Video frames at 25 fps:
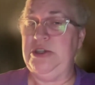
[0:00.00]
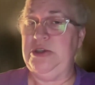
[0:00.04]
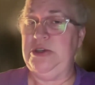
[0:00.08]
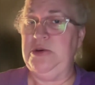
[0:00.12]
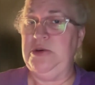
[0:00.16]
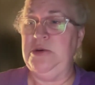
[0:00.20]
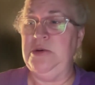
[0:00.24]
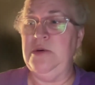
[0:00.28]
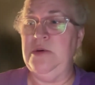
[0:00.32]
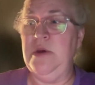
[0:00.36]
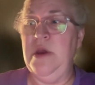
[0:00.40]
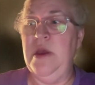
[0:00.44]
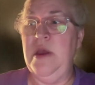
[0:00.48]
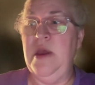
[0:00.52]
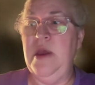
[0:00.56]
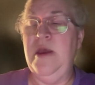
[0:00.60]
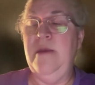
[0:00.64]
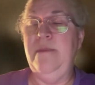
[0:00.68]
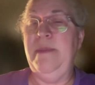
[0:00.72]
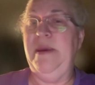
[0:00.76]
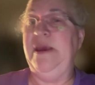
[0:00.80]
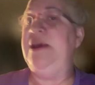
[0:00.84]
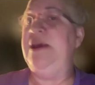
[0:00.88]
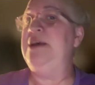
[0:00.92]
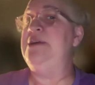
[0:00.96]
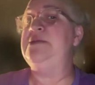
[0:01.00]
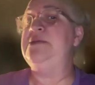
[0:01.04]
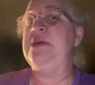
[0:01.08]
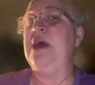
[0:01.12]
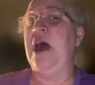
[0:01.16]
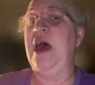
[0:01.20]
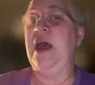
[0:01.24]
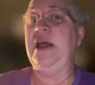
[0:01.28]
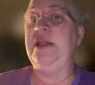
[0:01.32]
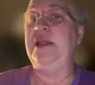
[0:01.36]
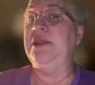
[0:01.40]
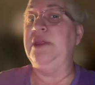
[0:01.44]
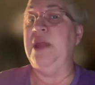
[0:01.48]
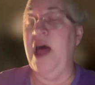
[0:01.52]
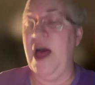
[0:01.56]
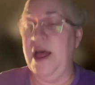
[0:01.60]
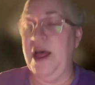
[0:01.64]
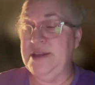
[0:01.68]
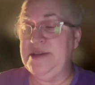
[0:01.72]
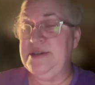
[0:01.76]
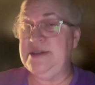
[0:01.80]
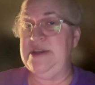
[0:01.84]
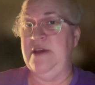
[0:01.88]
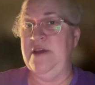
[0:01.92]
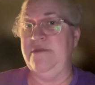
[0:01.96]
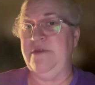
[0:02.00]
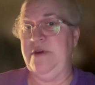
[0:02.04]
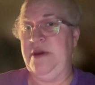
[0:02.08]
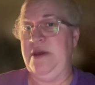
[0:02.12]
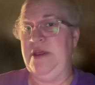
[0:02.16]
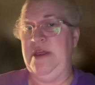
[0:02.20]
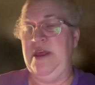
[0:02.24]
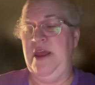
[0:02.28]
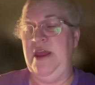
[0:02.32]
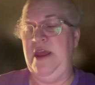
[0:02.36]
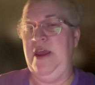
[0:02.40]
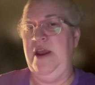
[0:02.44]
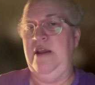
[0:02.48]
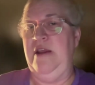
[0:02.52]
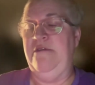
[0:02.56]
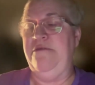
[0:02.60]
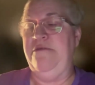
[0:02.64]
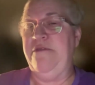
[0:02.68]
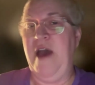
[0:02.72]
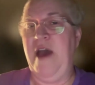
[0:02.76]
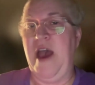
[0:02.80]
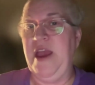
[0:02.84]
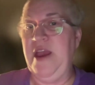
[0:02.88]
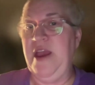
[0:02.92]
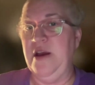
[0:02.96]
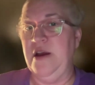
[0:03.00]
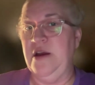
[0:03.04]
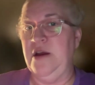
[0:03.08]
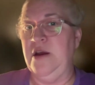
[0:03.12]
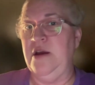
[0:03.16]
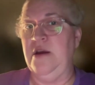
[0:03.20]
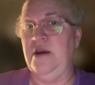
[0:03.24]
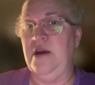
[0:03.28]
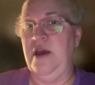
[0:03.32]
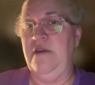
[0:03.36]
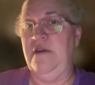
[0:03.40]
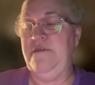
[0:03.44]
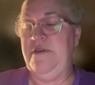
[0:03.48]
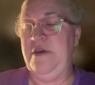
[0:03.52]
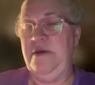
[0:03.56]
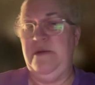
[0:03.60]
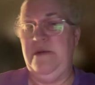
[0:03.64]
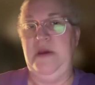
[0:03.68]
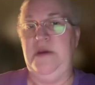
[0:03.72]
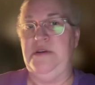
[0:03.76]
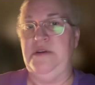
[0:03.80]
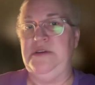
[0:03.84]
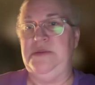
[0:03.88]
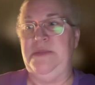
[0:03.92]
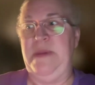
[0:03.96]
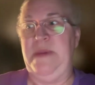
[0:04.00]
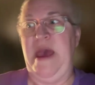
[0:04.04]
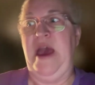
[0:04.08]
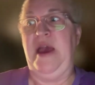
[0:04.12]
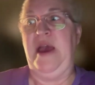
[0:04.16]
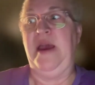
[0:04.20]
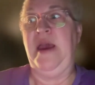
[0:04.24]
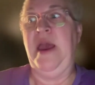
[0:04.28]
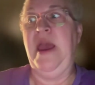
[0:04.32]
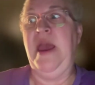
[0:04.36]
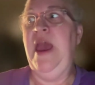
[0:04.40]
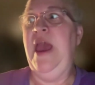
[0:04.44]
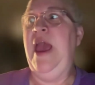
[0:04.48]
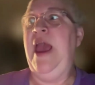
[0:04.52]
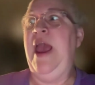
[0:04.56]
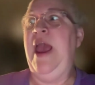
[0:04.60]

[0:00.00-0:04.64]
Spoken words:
do because I lost everything in a fire a few years back,